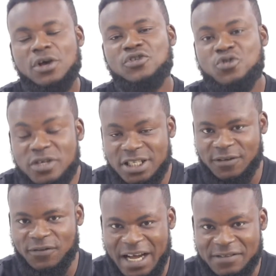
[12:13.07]
Using
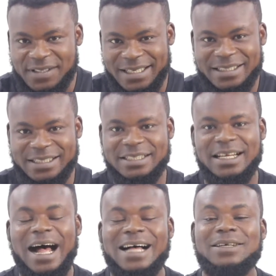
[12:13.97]
the 5 senses
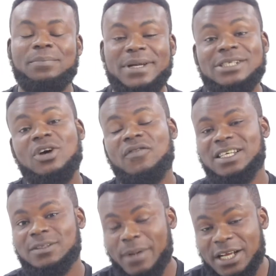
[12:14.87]
as a means of
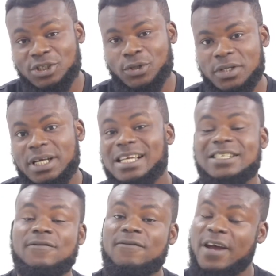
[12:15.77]
expansion
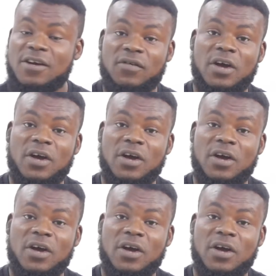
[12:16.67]
is a very,